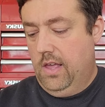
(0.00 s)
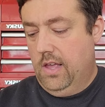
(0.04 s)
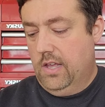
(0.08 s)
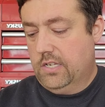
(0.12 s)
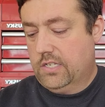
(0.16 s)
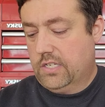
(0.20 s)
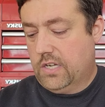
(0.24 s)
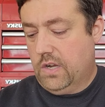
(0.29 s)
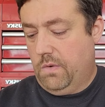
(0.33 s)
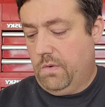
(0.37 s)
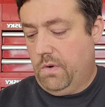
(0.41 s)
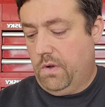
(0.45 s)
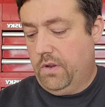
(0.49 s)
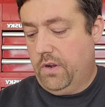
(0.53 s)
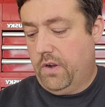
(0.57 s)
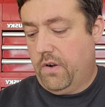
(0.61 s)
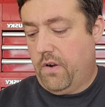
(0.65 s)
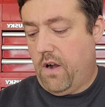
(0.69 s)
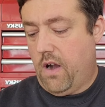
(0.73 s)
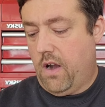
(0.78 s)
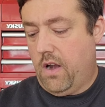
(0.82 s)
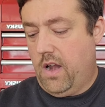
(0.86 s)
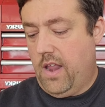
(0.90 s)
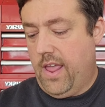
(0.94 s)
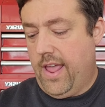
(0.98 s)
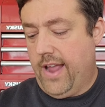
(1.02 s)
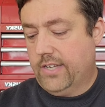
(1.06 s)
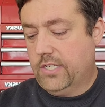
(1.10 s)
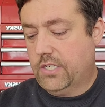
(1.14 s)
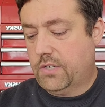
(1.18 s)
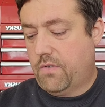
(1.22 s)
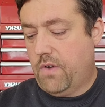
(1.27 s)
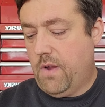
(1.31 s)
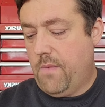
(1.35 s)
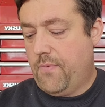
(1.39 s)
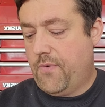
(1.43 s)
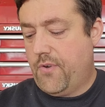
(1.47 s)
Let's go on to our
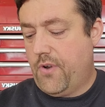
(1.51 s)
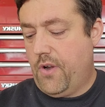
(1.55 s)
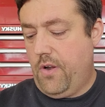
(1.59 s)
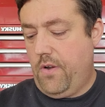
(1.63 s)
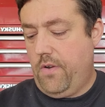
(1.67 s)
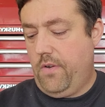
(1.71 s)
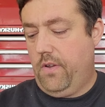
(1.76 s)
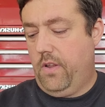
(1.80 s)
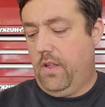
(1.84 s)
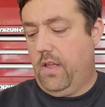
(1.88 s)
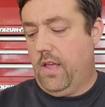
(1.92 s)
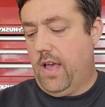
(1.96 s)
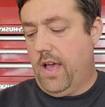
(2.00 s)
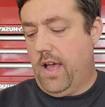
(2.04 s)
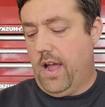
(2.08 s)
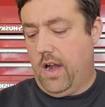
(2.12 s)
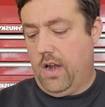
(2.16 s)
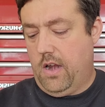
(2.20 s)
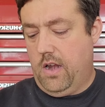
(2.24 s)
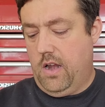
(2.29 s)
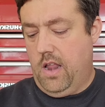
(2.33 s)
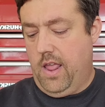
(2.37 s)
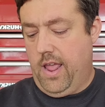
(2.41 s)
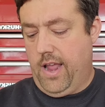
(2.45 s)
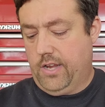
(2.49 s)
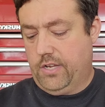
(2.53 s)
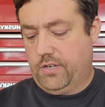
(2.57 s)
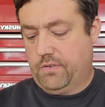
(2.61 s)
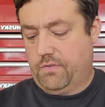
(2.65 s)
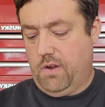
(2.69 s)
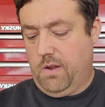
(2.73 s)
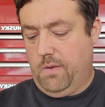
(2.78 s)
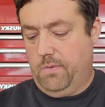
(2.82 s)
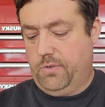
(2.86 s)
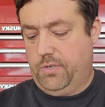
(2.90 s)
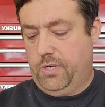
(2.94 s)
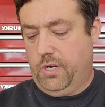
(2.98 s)
next scripture. Our next
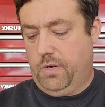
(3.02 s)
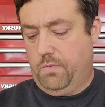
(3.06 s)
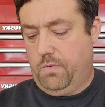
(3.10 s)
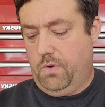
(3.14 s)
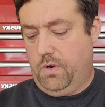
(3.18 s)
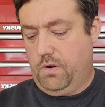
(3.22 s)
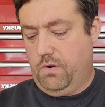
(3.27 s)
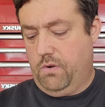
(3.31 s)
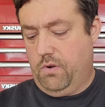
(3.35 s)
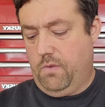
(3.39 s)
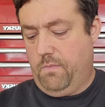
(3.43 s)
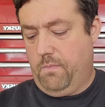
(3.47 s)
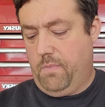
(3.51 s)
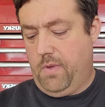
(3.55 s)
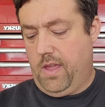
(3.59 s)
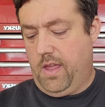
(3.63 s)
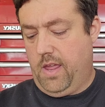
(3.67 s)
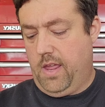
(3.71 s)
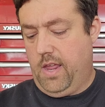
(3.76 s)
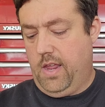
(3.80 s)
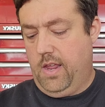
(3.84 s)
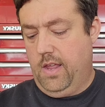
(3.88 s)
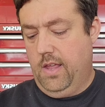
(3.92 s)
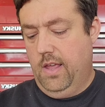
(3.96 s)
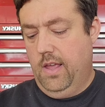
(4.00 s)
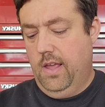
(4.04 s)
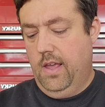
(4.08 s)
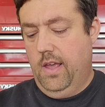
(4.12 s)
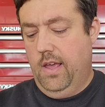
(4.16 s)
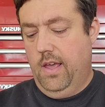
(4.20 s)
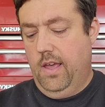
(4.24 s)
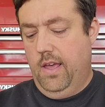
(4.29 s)
scripture, we're going to be